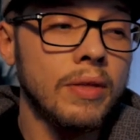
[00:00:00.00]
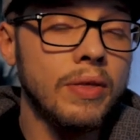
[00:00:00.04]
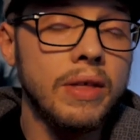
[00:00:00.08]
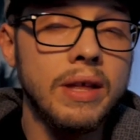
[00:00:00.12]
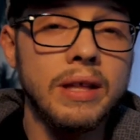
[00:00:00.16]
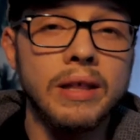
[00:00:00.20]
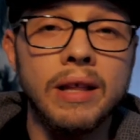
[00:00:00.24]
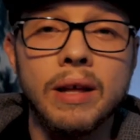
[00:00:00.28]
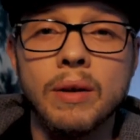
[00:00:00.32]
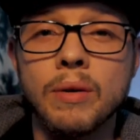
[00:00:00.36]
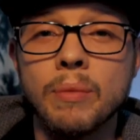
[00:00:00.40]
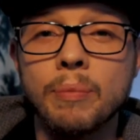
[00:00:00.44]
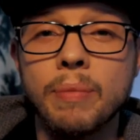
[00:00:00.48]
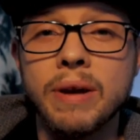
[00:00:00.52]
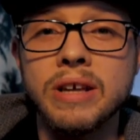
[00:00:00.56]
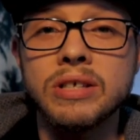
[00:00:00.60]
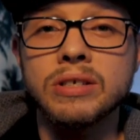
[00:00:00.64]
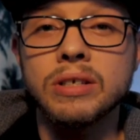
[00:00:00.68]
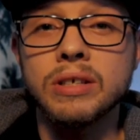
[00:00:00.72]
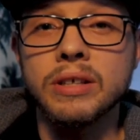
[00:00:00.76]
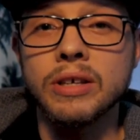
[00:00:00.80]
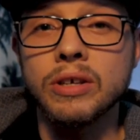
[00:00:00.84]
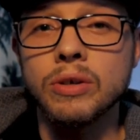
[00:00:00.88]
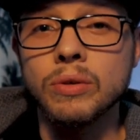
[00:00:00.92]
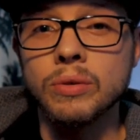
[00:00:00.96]
thing that
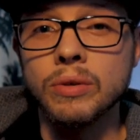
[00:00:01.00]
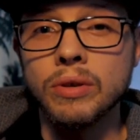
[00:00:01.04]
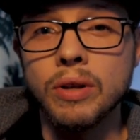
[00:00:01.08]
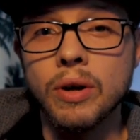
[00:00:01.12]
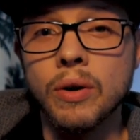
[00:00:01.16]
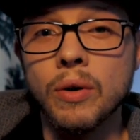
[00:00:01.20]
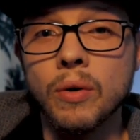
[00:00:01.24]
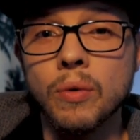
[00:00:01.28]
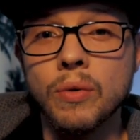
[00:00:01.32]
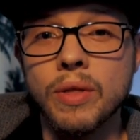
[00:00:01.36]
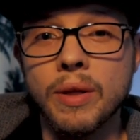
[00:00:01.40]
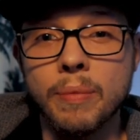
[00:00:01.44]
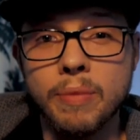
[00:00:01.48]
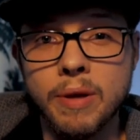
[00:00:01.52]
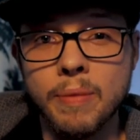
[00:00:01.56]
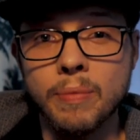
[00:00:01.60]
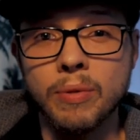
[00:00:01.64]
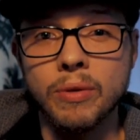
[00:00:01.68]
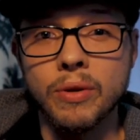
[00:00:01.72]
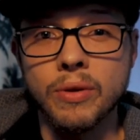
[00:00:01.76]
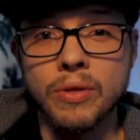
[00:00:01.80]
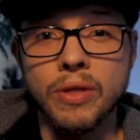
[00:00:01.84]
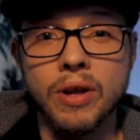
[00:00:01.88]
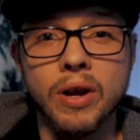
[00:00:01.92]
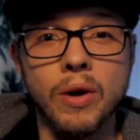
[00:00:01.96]
basically you'll know that
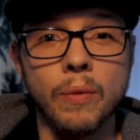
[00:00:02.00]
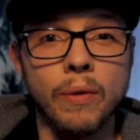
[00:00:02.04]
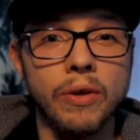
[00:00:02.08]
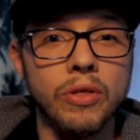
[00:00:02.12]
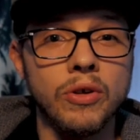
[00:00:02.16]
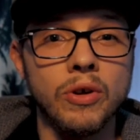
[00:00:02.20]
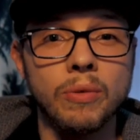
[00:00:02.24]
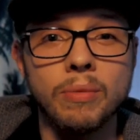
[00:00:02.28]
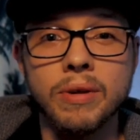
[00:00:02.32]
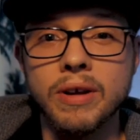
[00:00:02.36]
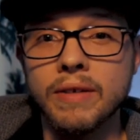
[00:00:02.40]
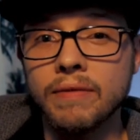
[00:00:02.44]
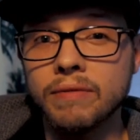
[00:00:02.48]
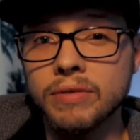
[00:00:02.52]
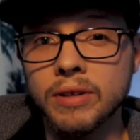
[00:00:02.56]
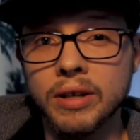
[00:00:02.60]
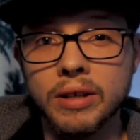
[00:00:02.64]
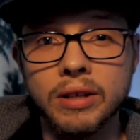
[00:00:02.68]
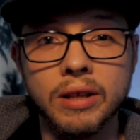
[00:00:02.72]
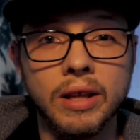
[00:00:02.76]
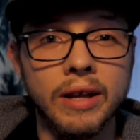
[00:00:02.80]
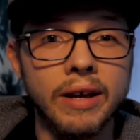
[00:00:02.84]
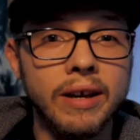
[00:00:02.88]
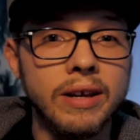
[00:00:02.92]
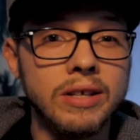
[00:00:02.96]
people are there, whether it be a
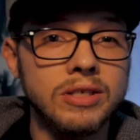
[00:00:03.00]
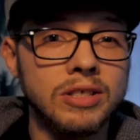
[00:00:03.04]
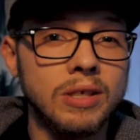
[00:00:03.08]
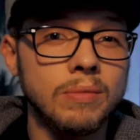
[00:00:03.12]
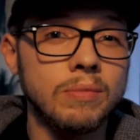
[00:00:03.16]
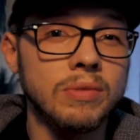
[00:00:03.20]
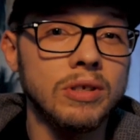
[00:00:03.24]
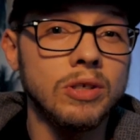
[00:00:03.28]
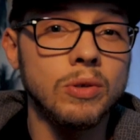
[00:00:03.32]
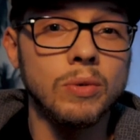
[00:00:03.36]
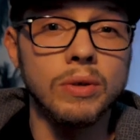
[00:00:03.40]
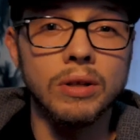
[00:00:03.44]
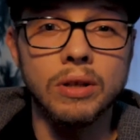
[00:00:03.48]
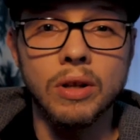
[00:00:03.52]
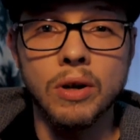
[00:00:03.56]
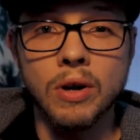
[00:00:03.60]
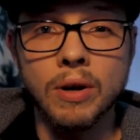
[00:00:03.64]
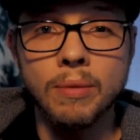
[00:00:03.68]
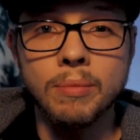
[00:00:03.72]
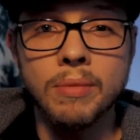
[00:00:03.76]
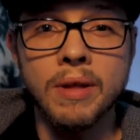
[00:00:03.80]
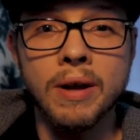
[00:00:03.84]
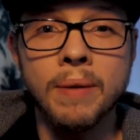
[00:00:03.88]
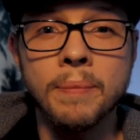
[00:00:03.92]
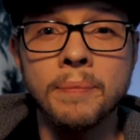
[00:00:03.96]
floodlight, something to
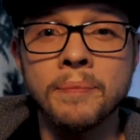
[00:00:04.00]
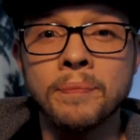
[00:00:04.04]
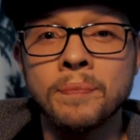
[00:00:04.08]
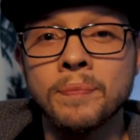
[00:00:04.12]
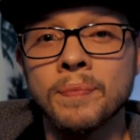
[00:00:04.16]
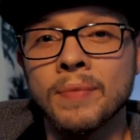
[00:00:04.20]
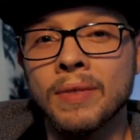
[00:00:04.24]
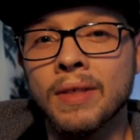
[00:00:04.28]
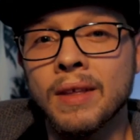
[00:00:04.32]
alarm them.